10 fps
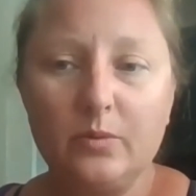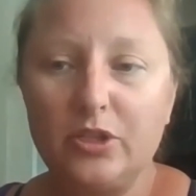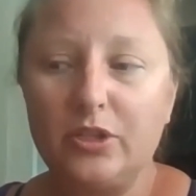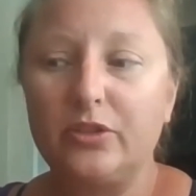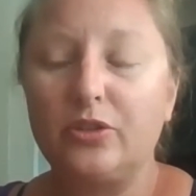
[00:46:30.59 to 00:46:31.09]

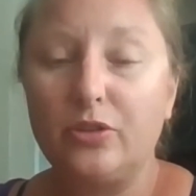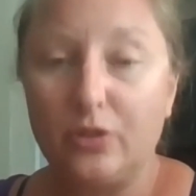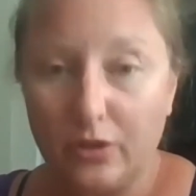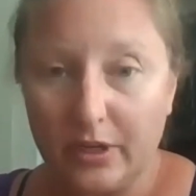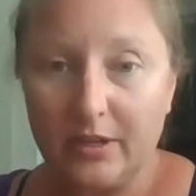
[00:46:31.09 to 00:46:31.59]
which is
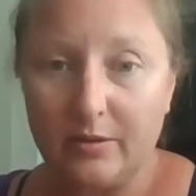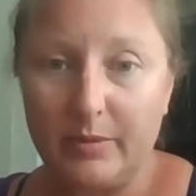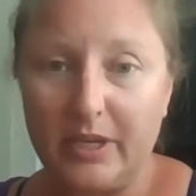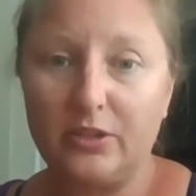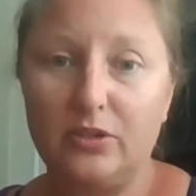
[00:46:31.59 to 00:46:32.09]
good
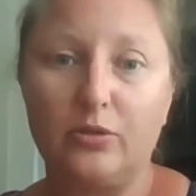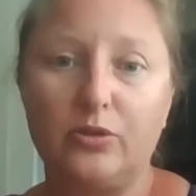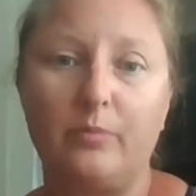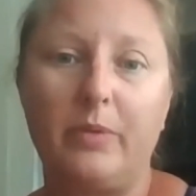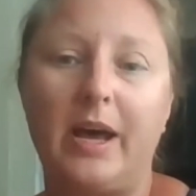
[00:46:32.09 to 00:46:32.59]
because those
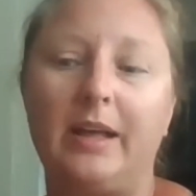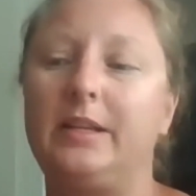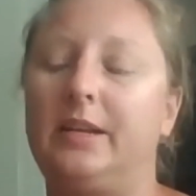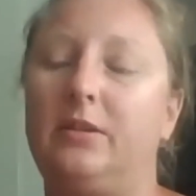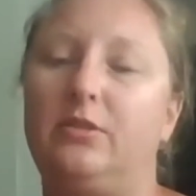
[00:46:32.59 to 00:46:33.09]
are
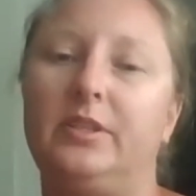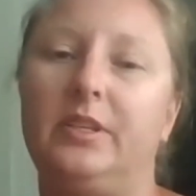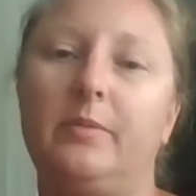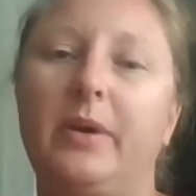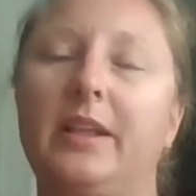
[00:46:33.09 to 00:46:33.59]
pollinators, and
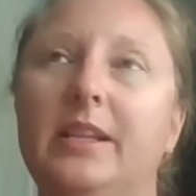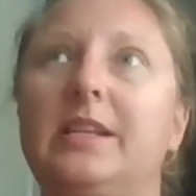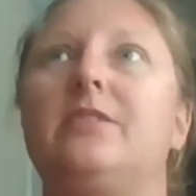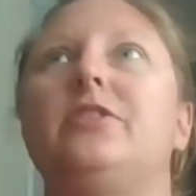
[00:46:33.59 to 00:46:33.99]
the pollinators